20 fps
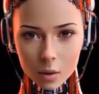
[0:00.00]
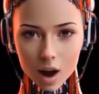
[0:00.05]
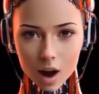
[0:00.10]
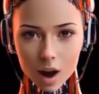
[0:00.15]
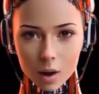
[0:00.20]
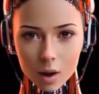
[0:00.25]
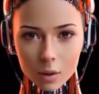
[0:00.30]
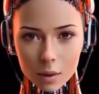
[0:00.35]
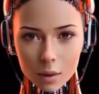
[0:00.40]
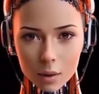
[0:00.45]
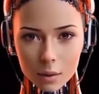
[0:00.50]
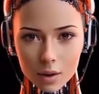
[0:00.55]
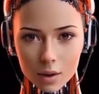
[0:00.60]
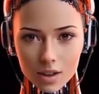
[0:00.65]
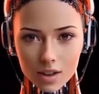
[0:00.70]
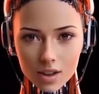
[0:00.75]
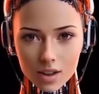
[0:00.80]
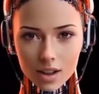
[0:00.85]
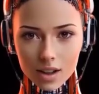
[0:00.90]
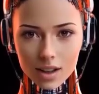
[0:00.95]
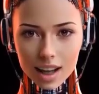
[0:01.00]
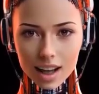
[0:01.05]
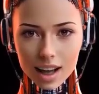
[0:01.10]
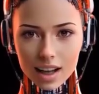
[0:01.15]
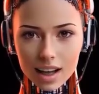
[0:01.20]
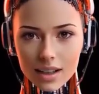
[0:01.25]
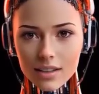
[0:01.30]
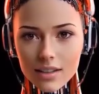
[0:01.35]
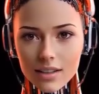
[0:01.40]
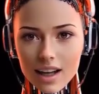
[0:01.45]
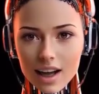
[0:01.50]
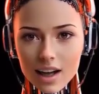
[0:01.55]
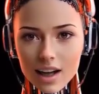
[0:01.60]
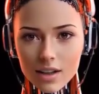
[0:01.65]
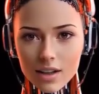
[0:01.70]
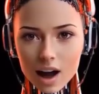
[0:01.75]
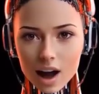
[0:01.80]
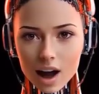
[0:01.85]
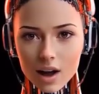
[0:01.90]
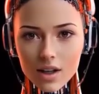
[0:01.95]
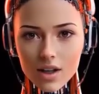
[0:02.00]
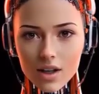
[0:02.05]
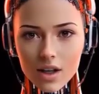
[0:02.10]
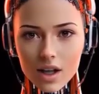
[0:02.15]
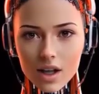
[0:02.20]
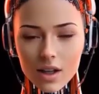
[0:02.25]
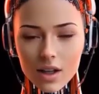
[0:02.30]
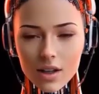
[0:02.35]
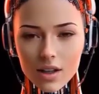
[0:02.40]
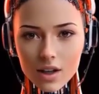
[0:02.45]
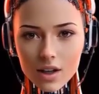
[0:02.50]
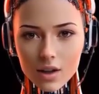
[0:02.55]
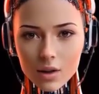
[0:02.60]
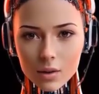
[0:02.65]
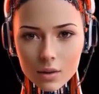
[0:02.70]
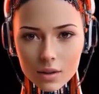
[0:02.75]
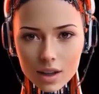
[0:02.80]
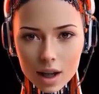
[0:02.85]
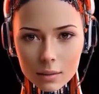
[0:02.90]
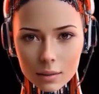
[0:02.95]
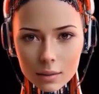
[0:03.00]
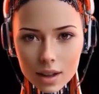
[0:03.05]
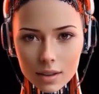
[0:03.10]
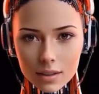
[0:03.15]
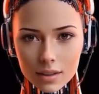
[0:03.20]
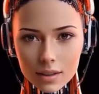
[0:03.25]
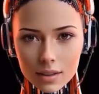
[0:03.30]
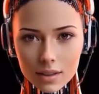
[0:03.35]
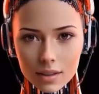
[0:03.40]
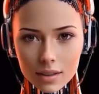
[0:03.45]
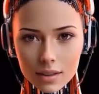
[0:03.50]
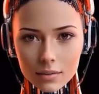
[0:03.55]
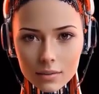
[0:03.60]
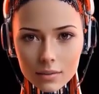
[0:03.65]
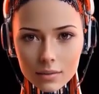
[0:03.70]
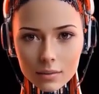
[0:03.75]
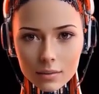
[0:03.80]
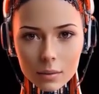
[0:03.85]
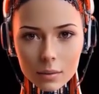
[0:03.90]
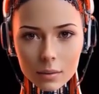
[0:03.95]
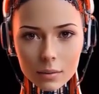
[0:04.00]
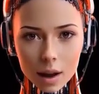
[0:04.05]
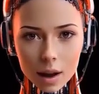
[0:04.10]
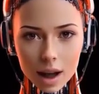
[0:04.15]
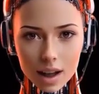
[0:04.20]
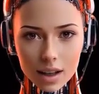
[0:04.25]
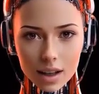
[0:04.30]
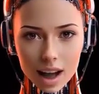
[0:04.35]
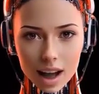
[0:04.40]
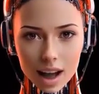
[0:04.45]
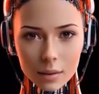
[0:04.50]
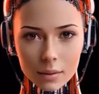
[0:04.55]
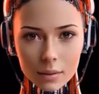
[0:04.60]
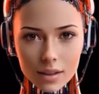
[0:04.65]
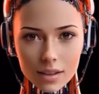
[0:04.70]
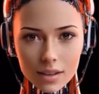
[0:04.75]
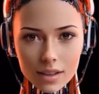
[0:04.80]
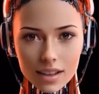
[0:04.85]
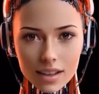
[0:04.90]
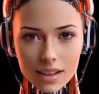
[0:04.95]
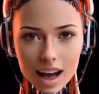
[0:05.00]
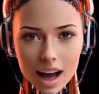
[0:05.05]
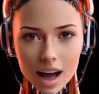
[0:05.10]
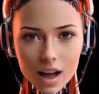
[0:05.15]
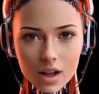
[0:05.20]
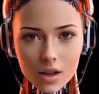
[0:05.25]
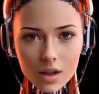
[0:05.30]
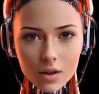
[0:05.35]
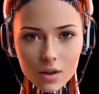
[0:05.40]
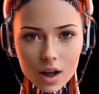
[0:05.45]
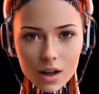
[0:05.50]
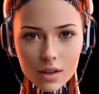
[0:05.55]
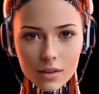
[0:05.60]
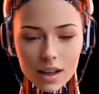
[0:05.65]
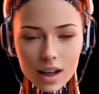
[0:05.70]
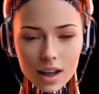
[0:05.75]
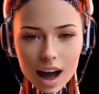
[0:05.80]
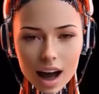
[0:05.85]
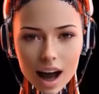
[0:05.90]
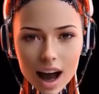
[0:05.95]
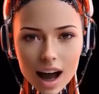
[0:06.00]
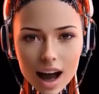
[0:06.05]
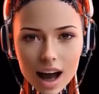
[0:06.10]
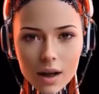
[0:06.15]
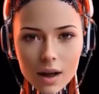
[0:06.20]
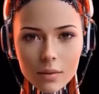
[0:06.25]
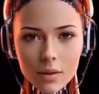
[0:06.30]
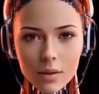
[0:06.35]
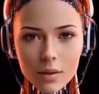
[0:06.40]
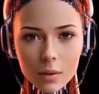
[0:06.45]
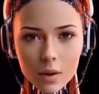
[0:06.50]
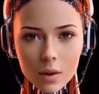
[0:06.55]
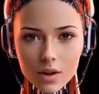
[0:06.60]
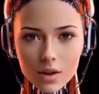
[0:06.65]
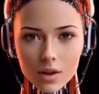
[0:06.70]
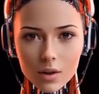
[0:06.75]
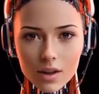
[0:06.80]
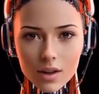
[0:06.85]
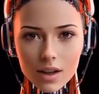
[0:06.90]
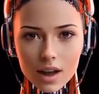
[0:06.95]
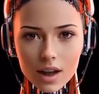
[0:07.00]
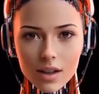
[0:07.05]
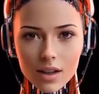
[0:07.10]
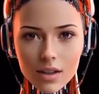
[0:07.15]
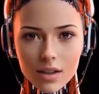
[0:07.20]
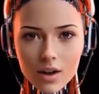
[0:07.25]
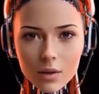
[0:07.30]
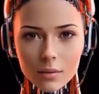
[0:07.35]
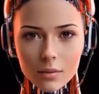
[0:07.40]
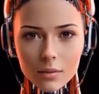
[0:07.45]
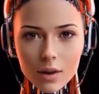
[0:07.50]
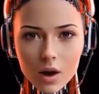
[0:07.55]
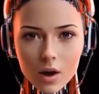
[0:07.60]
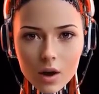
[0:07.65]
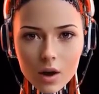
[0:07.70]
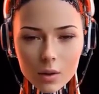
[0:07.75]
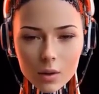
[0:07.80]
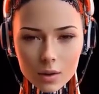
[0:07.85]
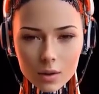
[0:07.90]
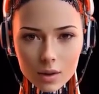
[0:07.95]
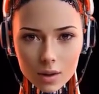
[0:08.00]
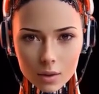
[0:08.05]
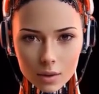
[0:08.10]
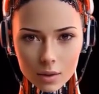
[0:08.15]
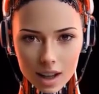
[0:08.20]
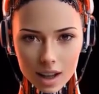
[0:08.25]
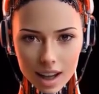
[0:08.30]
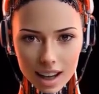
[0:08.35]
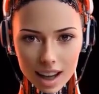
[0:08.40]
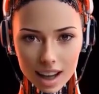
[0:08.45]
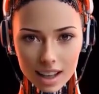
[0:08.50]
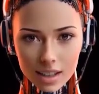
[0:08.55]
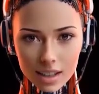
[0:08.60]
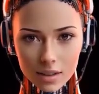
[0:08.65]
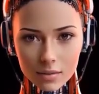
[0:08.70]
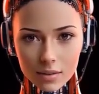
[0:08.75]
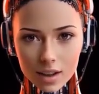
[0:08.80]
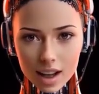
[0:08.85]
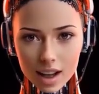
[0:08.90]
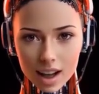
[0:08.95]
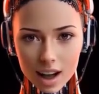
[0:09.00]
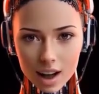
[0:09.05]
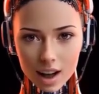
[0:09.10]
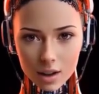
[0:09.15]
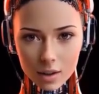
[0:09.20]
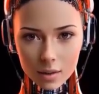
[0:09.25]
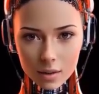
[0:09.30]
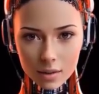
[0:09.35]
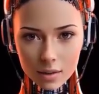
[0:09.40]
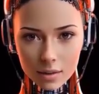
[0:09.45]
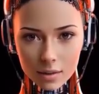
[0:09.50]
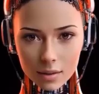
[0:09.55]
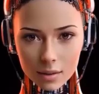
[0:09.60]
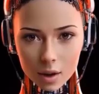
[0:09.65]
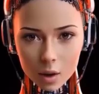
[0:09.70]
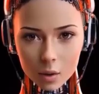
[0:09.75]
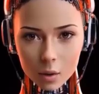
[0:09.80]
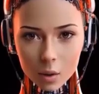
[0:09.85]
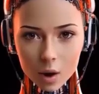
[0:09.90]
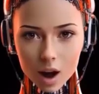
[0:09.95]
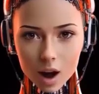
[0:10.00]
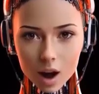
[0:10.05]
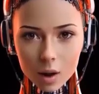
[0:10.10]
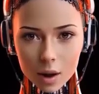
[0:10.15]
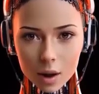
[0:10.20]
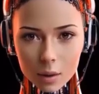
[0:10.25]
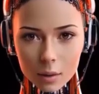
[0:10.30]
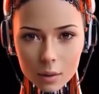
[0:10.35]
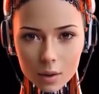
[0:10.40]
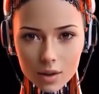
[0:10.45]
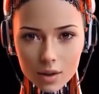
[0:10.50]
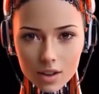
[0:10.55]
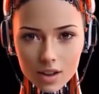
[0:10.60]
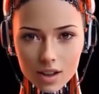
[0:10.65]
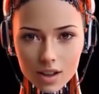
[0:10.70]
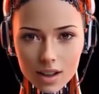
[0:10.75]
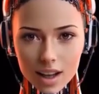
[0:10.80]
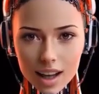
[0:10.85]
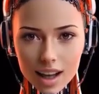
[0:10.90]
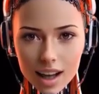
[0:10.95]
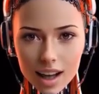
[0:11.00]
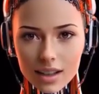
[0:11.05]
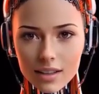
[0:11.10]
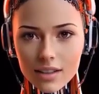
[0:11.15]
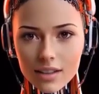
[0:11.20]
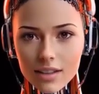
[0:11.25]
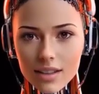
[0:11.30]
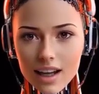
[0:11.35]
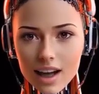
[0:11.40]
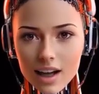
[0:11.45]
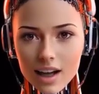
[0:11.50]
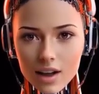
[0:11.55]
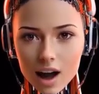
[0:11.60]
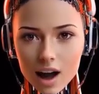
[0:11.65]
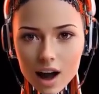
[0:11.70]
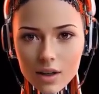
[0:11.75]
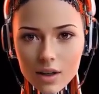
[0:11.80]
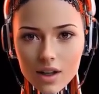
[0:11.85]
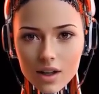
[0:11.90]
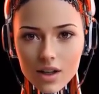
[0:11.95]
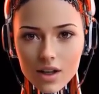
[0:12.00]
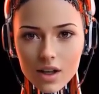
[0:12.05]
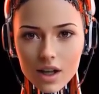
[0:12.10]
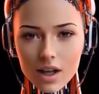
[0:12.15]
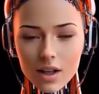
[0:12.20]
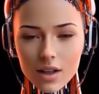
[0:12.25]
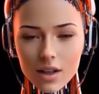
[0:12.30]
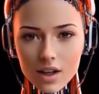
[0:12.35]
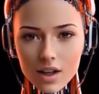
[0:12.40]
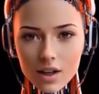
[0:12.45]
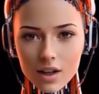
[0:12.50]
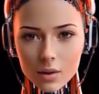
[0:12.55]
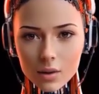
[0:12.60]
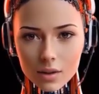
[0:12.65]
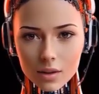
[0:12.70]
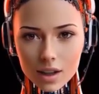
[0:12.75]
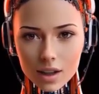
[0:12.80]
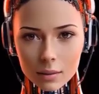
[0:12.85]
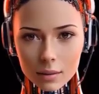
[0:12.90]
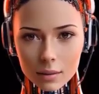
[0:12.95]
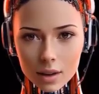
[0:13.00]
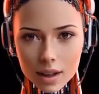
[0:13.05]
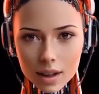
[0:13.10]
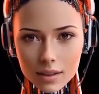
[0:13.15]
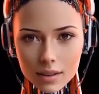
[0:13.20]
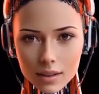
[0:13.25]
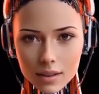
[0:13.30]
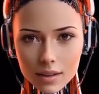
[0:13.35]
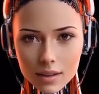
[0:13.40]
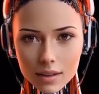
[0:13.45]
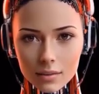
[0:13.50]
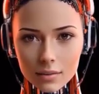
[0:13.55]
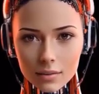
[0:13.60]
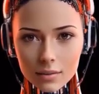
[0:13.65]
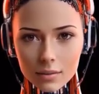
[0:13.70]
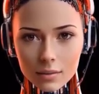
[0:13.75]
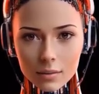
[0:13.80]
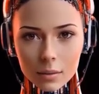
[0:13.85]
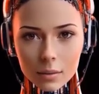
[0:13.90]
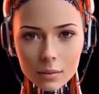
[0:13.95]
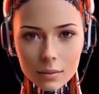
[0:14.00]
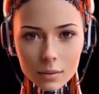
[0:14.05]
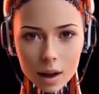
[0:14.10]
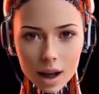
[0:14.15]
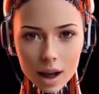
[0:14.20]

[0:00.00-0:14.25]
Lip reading: Let's be honest, Earth is full of just-in-case backups we rarely use. Can you imagine Martian oops moments becoming the new norm? So, while your points are robust, are we really prepared for the cosmic wildcards?